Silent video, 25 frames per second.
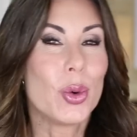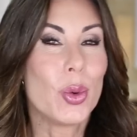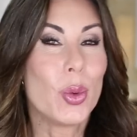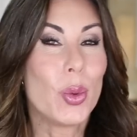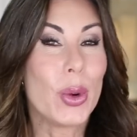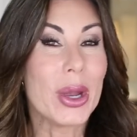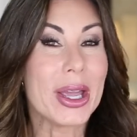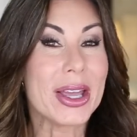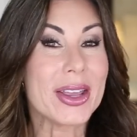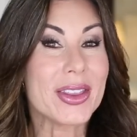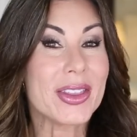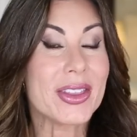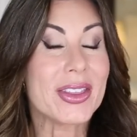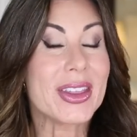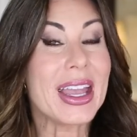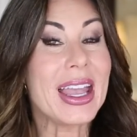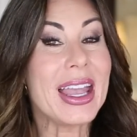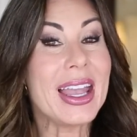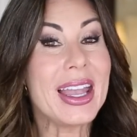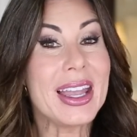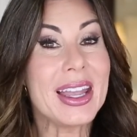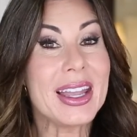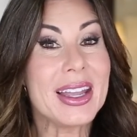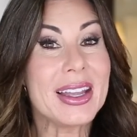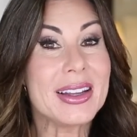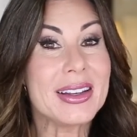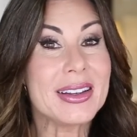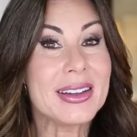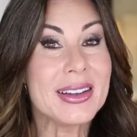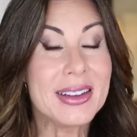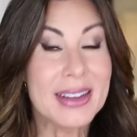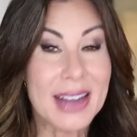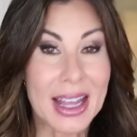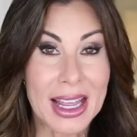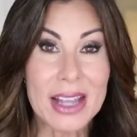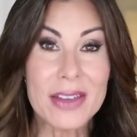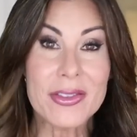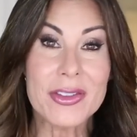with a
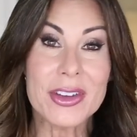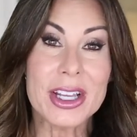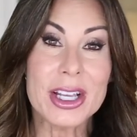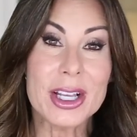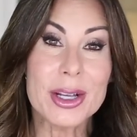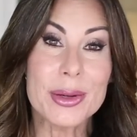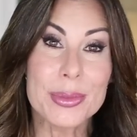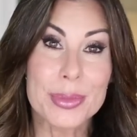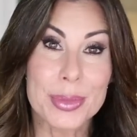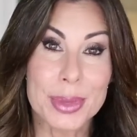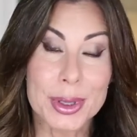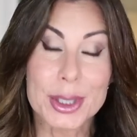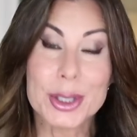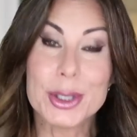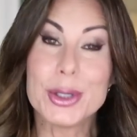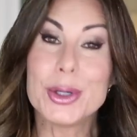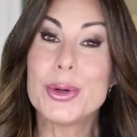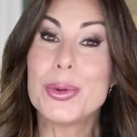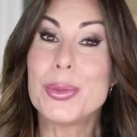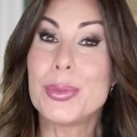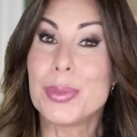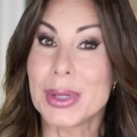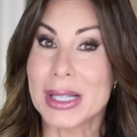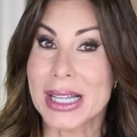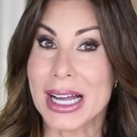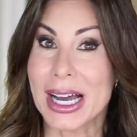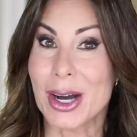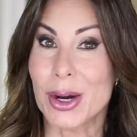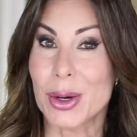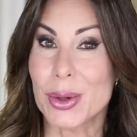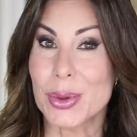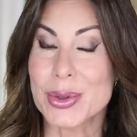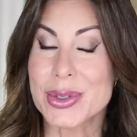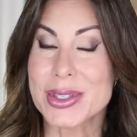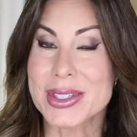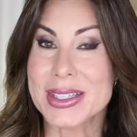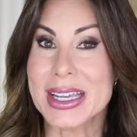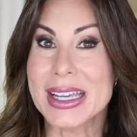navy blue
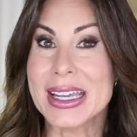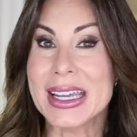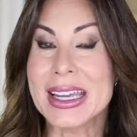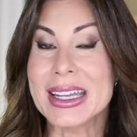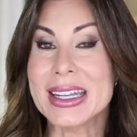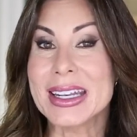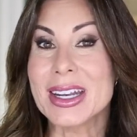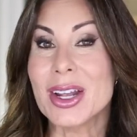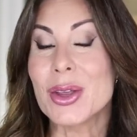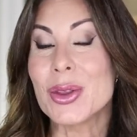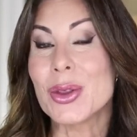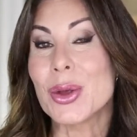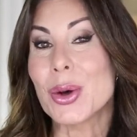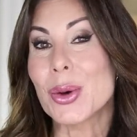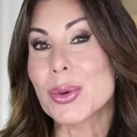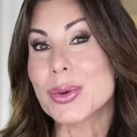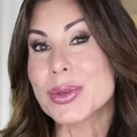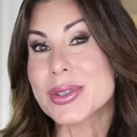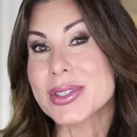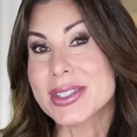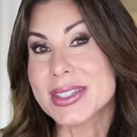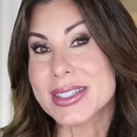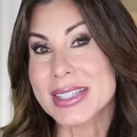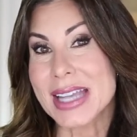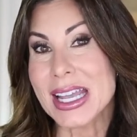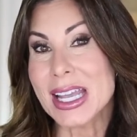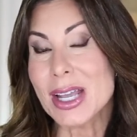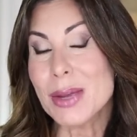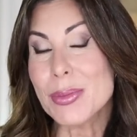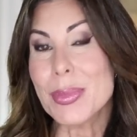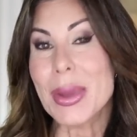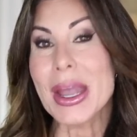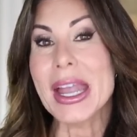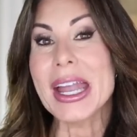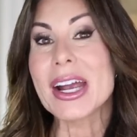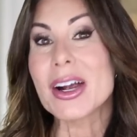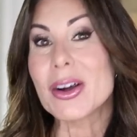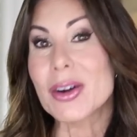blouse and those same
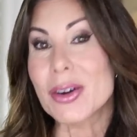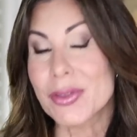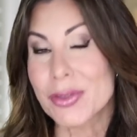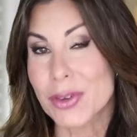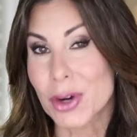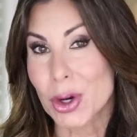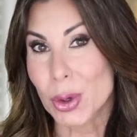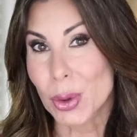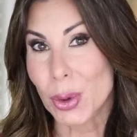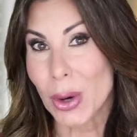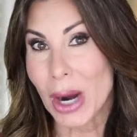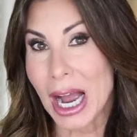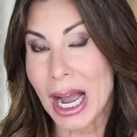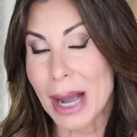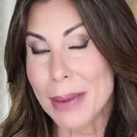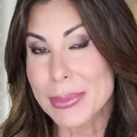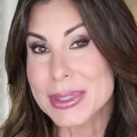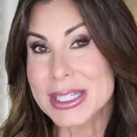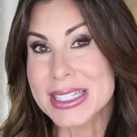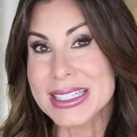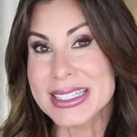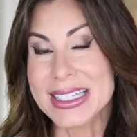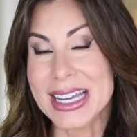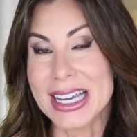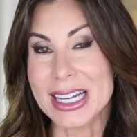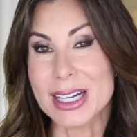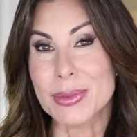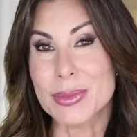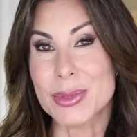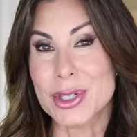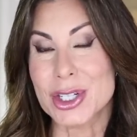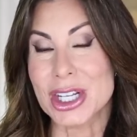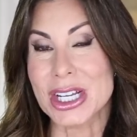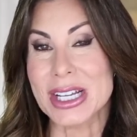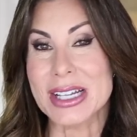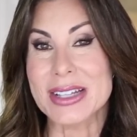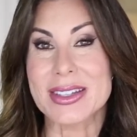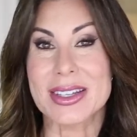pair of cropped denim
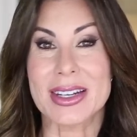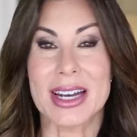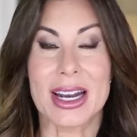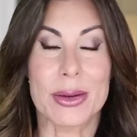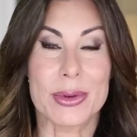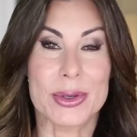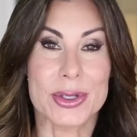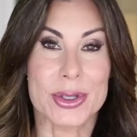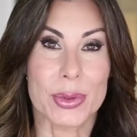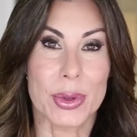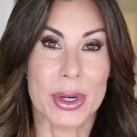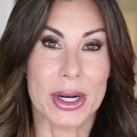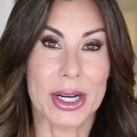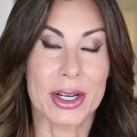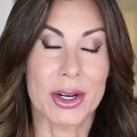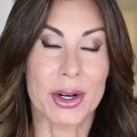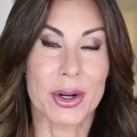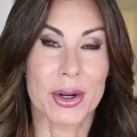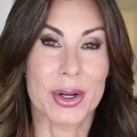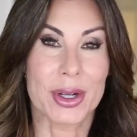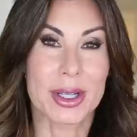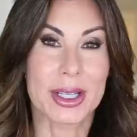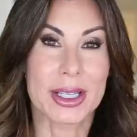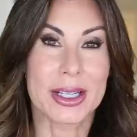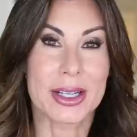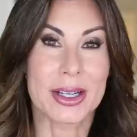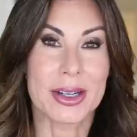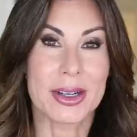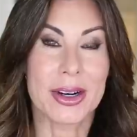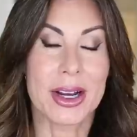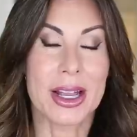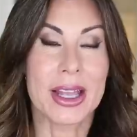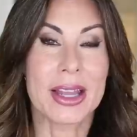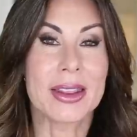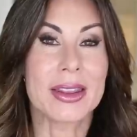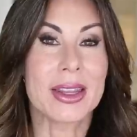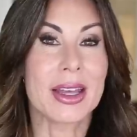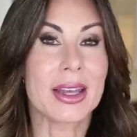jeans that I was wearing earlier,
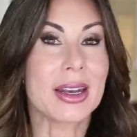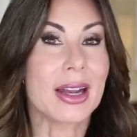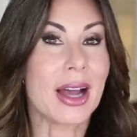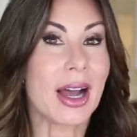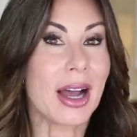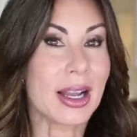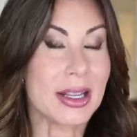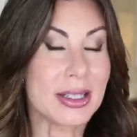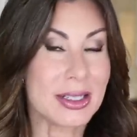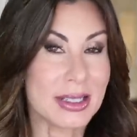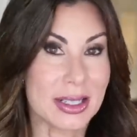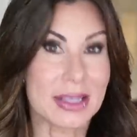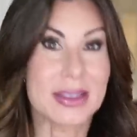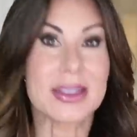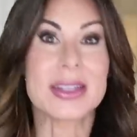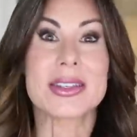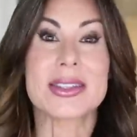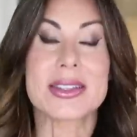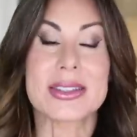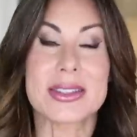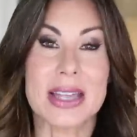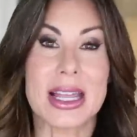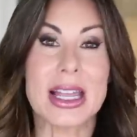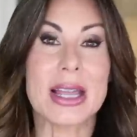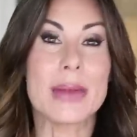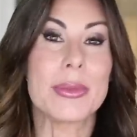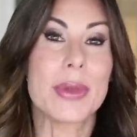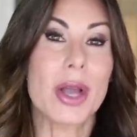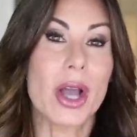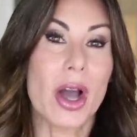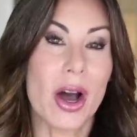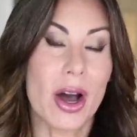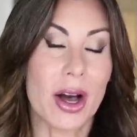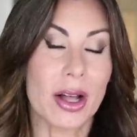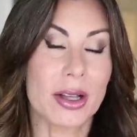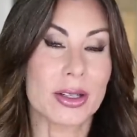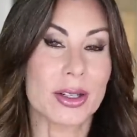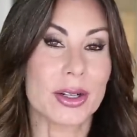and then I did the same
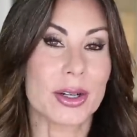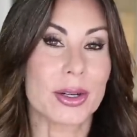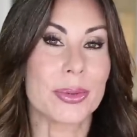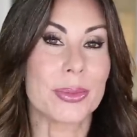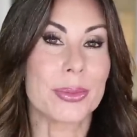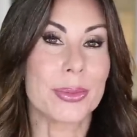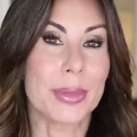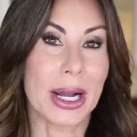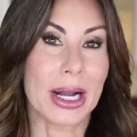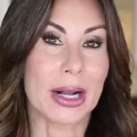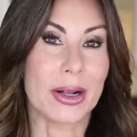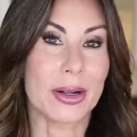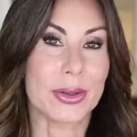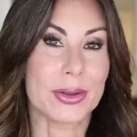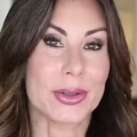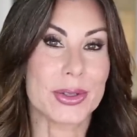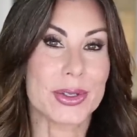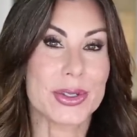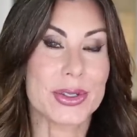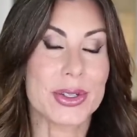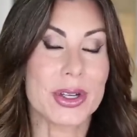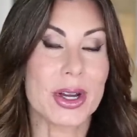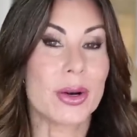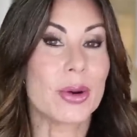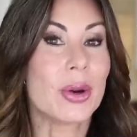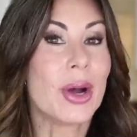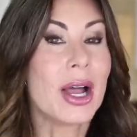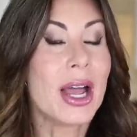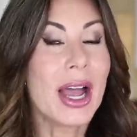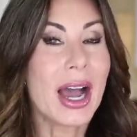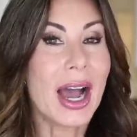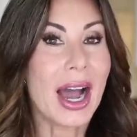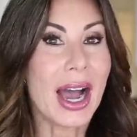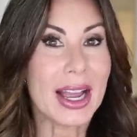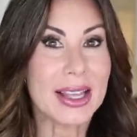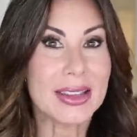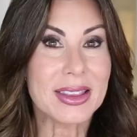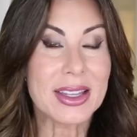color belt. So
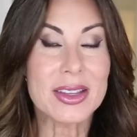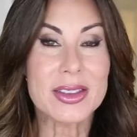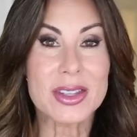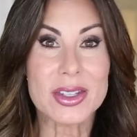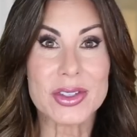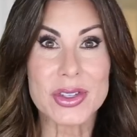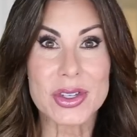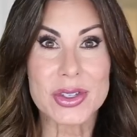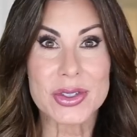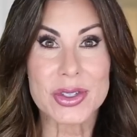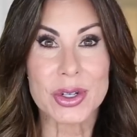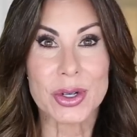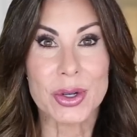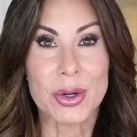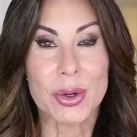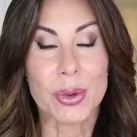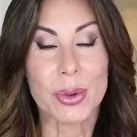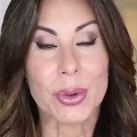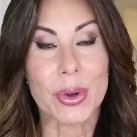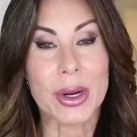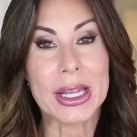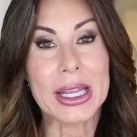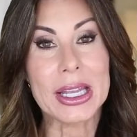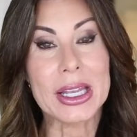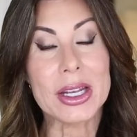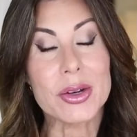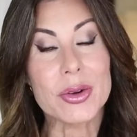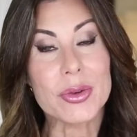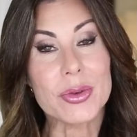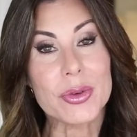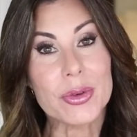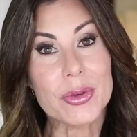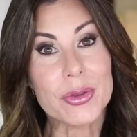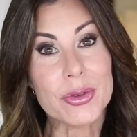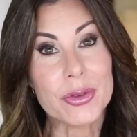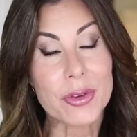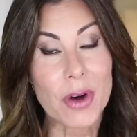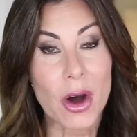I think this is a great
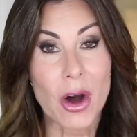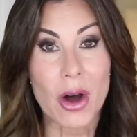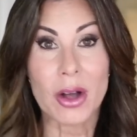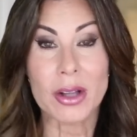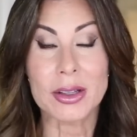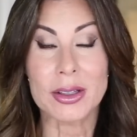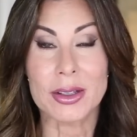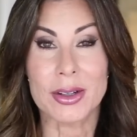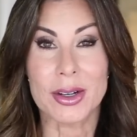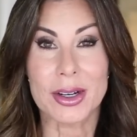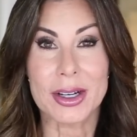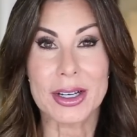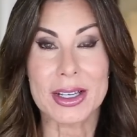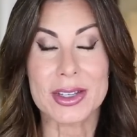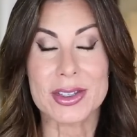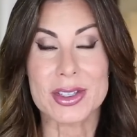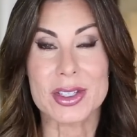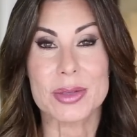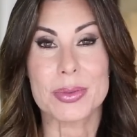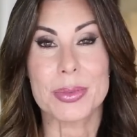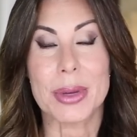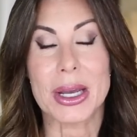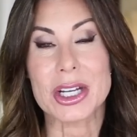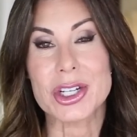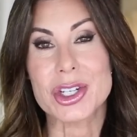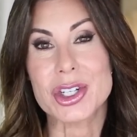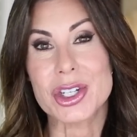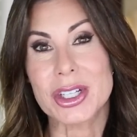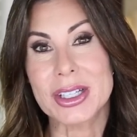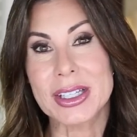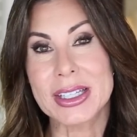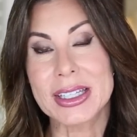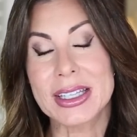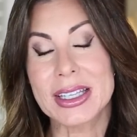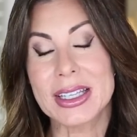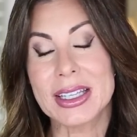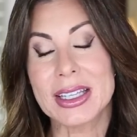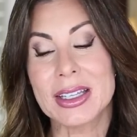fall look,
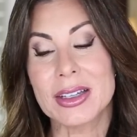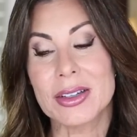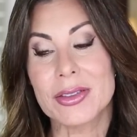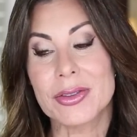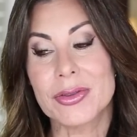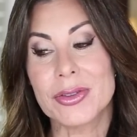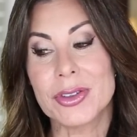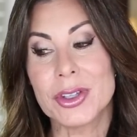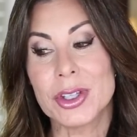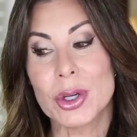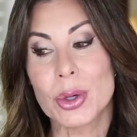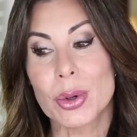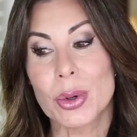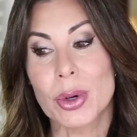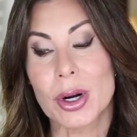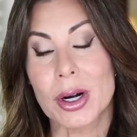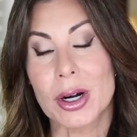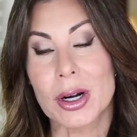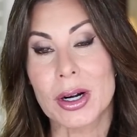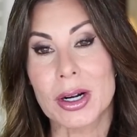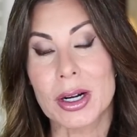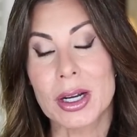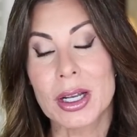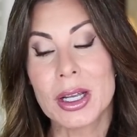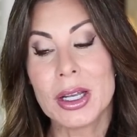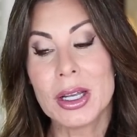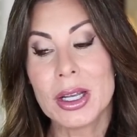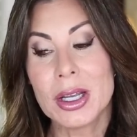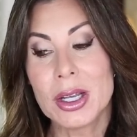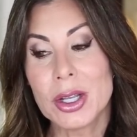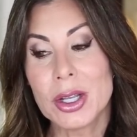especially if your